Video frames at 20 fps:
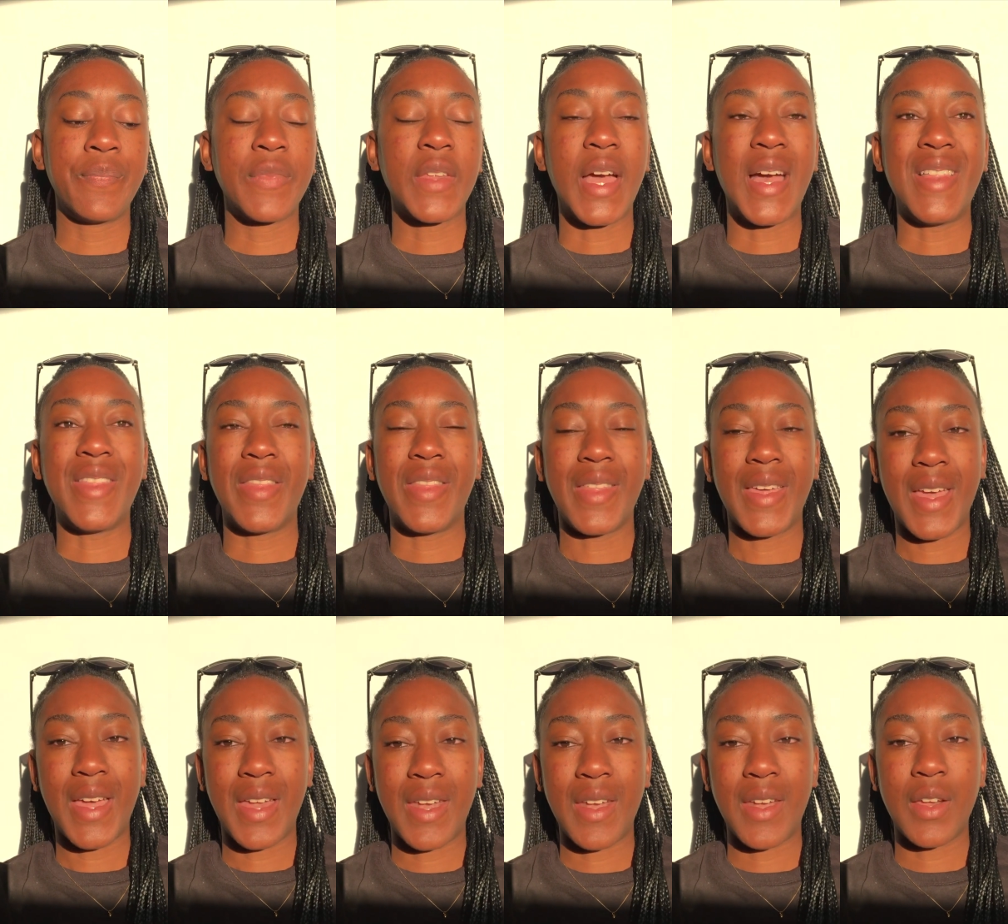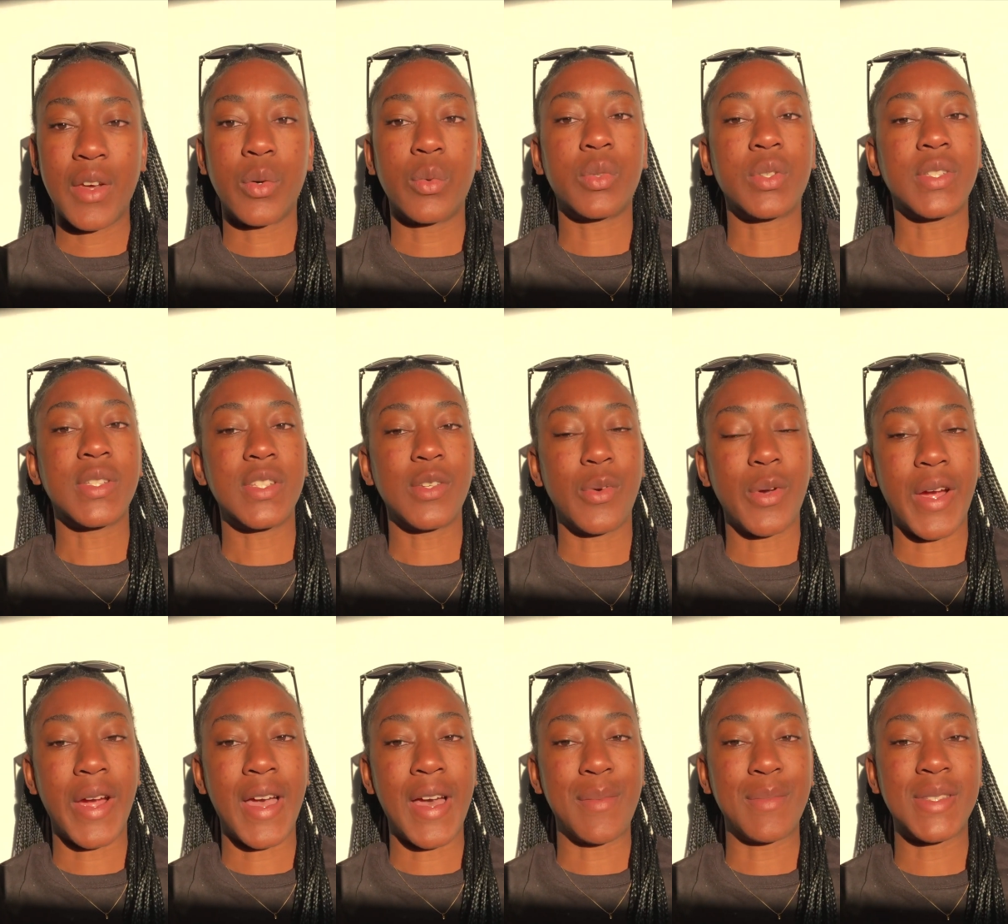And then we'll see where
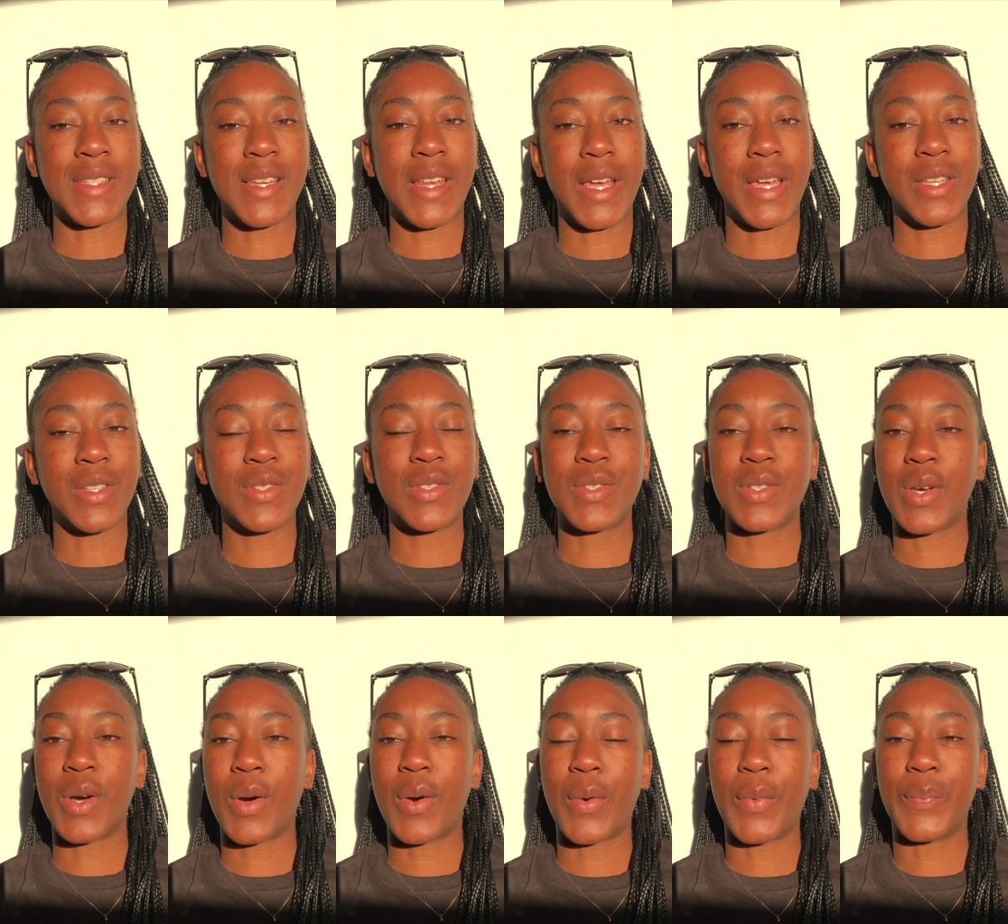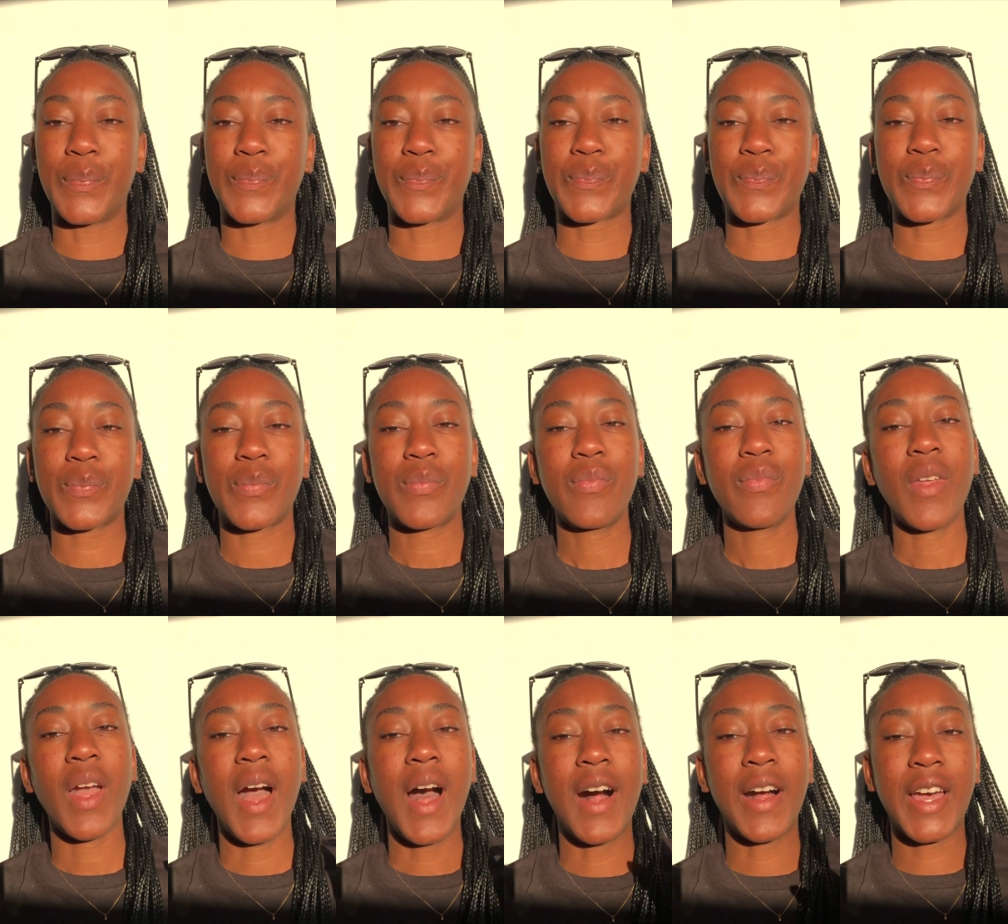I am today. So
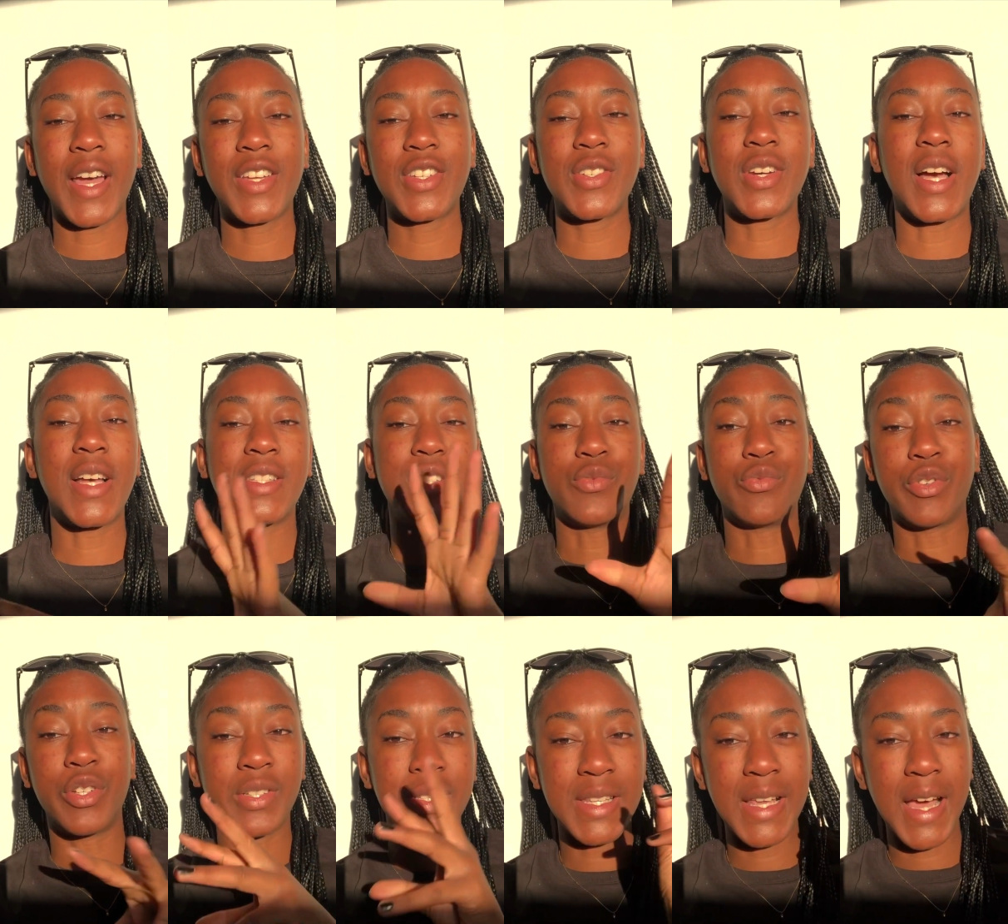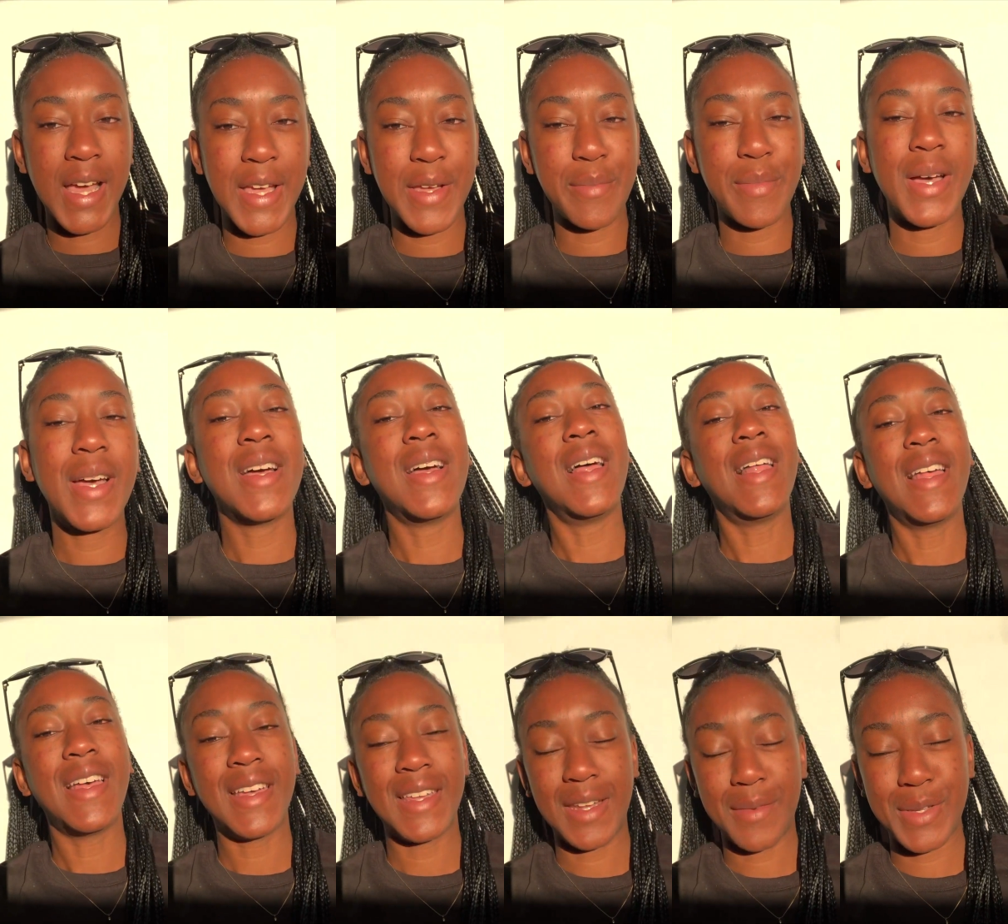I'll catch you guys in real time
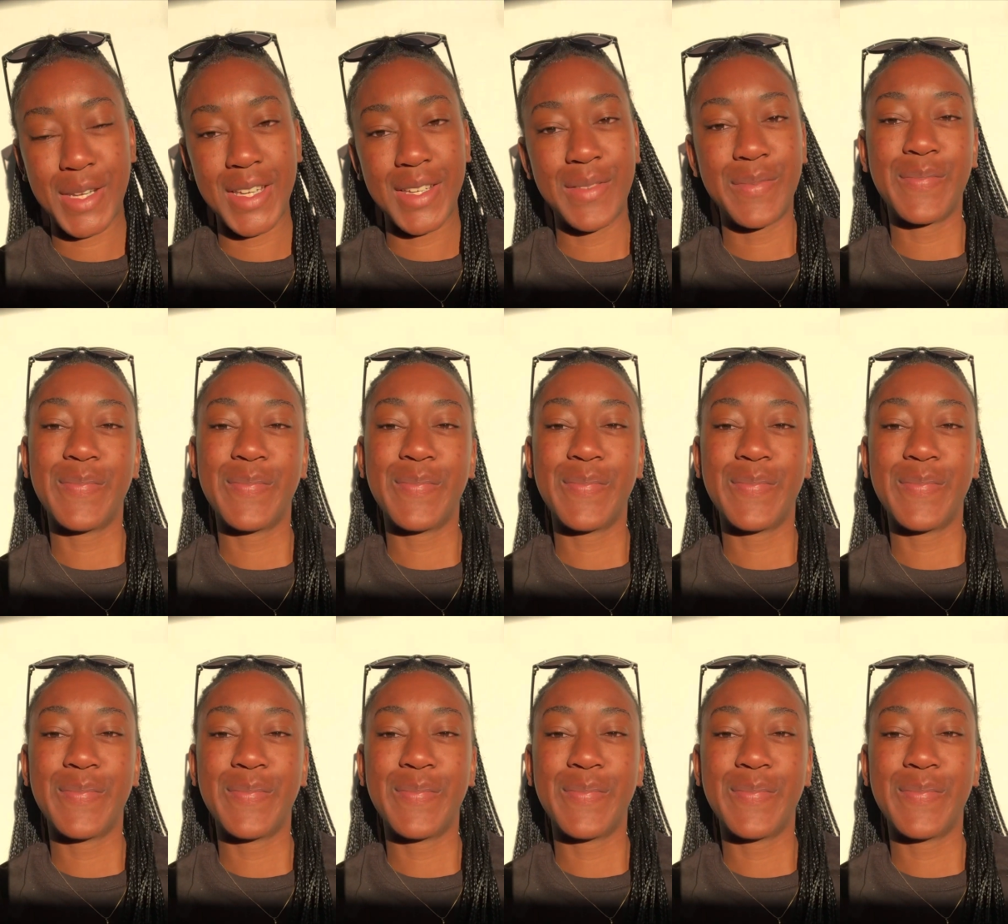in a minute.